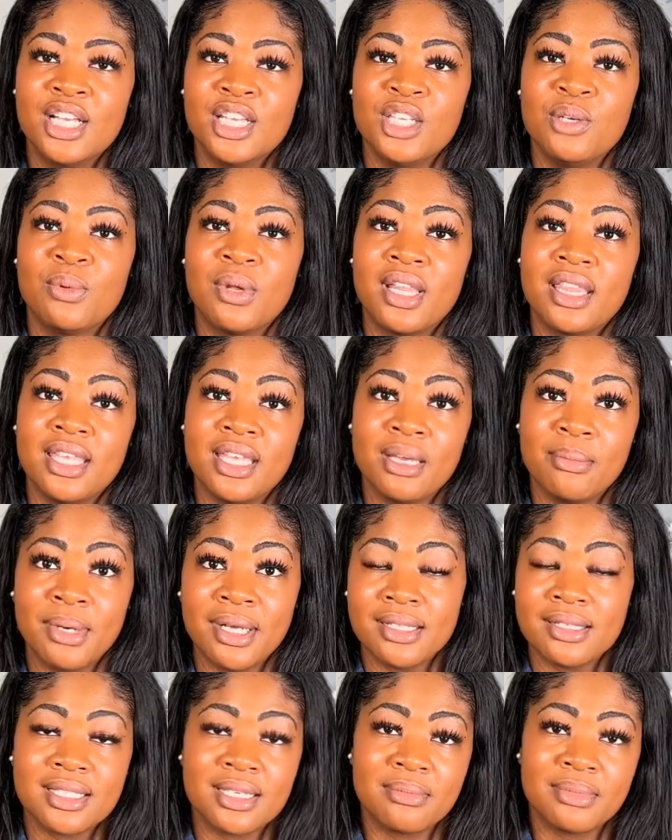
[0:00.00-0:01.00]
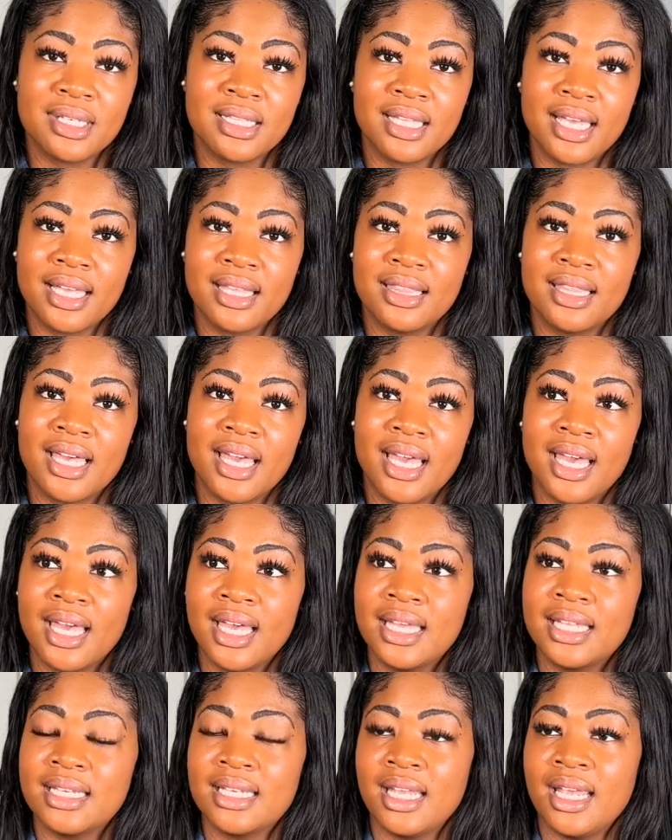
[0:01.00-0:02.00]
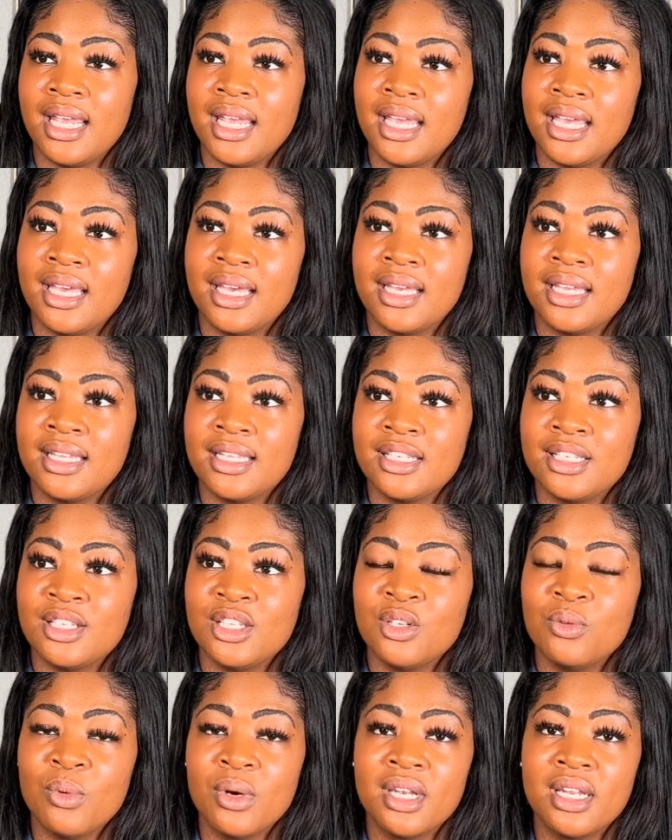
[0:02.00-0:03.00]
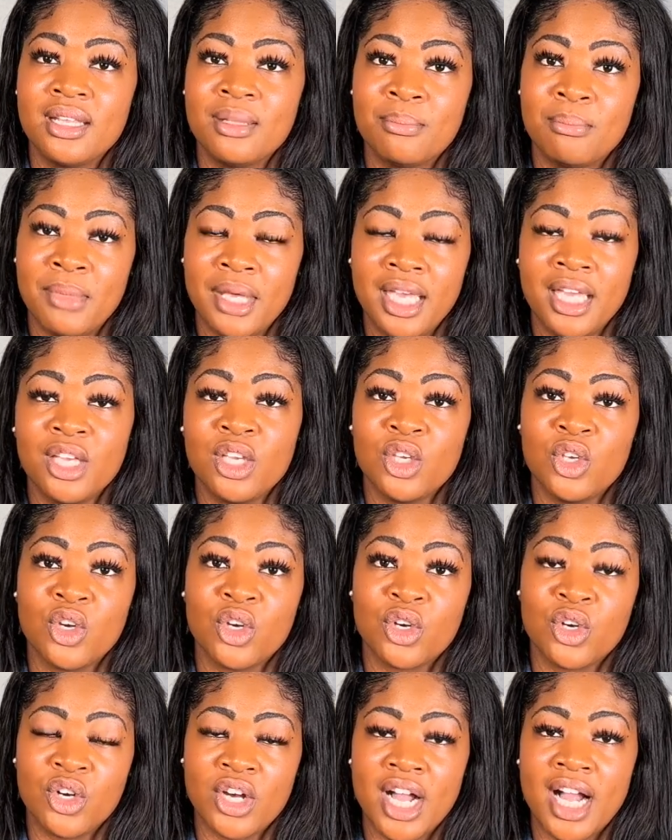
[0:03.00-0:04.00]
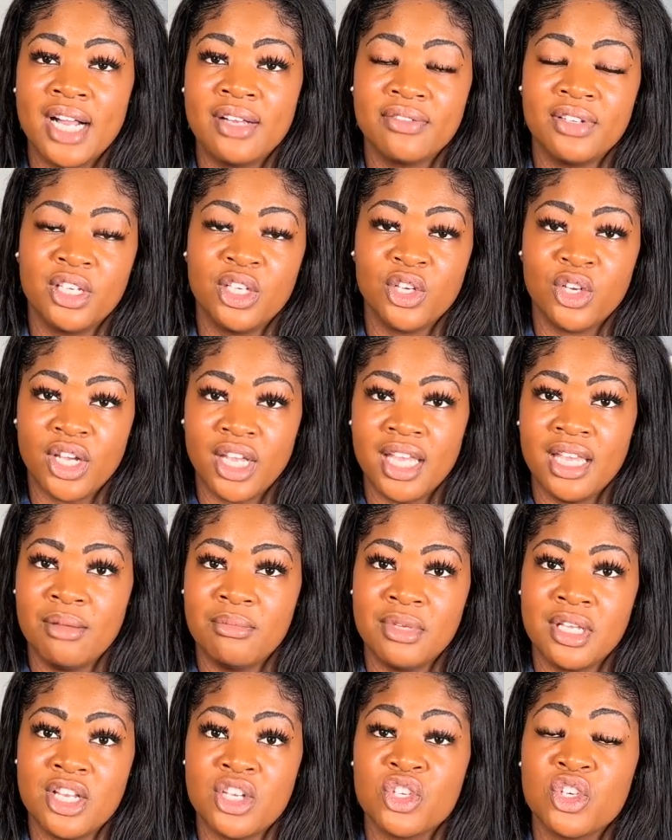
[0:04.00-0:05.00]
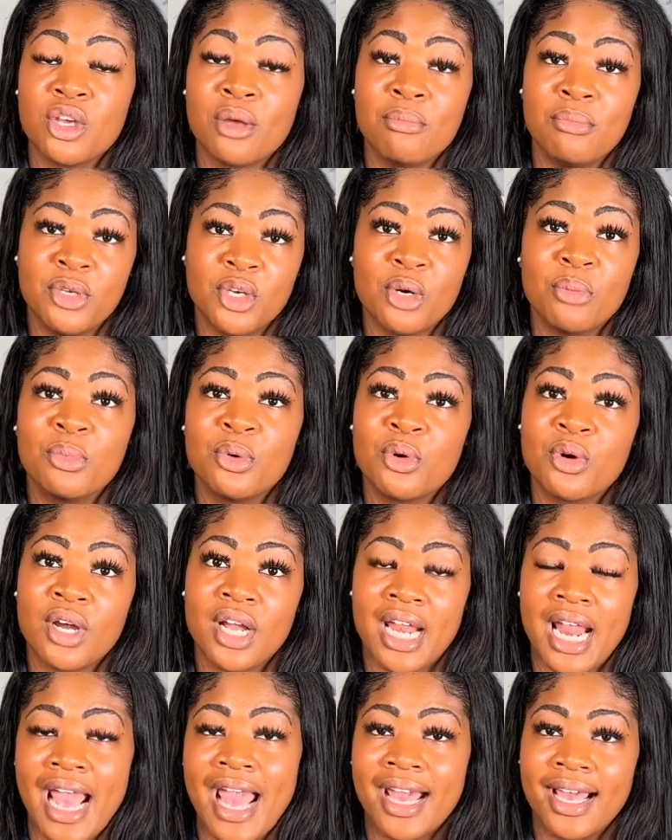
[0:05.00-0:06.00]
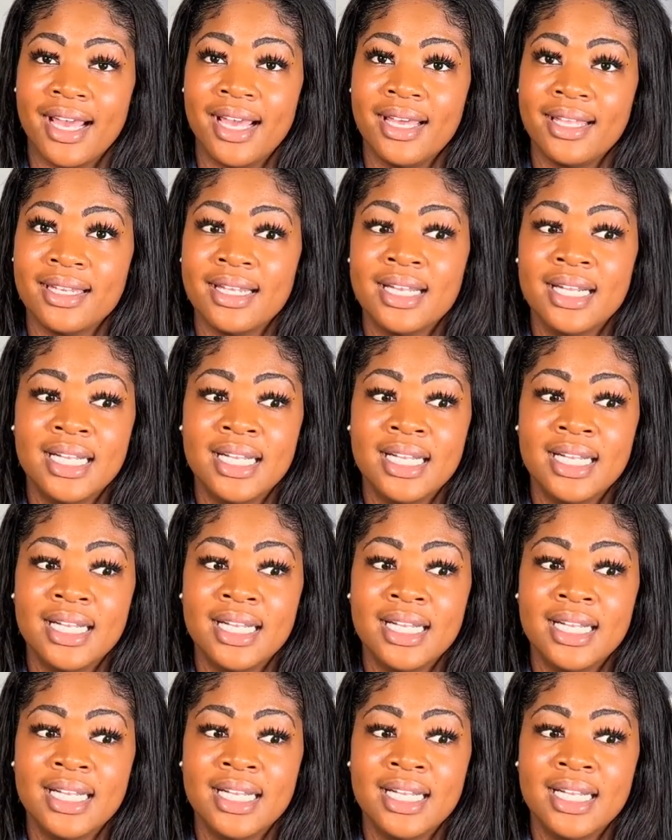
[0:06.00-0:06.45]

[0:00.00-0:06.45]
You want to think about something like that, and you want to make your graphic, your image, your billboard ad.